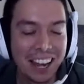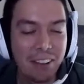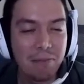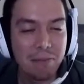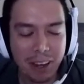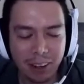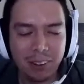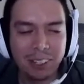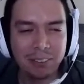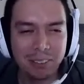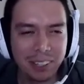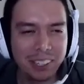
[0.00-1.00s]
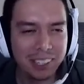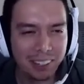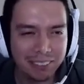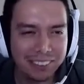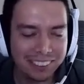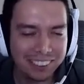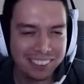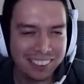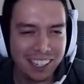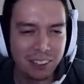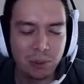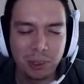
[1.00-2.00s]
I'm very, very confident
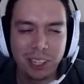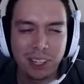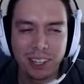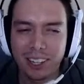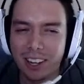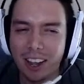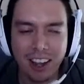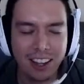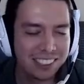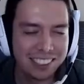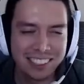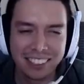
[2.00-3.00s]
that we are not